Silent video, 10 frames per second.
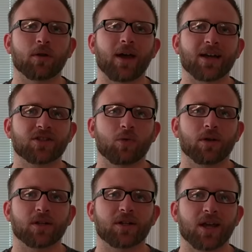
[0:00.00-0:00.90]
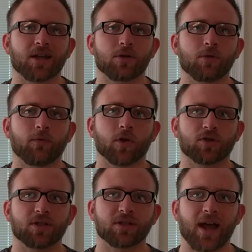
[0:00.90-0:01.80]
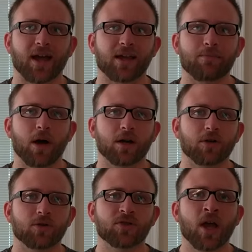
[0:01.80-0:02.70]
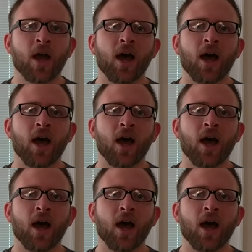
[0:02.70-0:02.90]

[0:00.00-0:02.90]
The last one, the Tegu versus the Ackie Monitors,